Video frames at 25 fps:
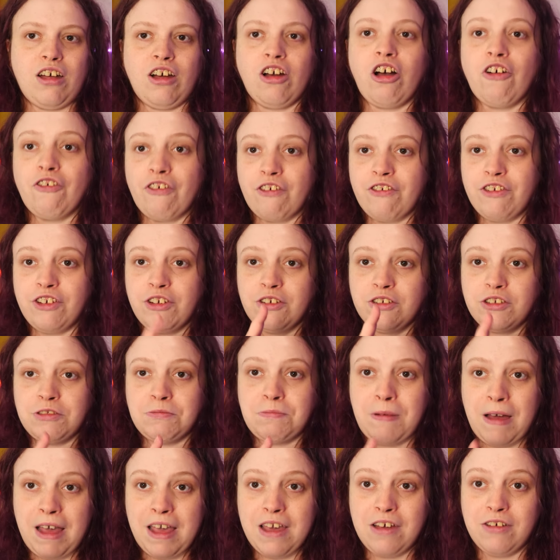Got
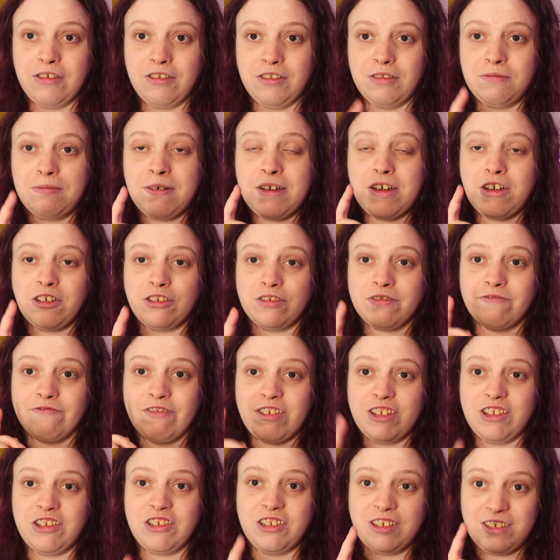refused bail because of
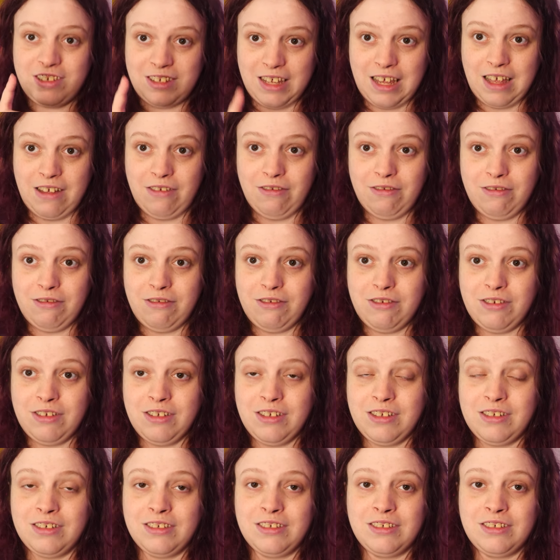risk to self.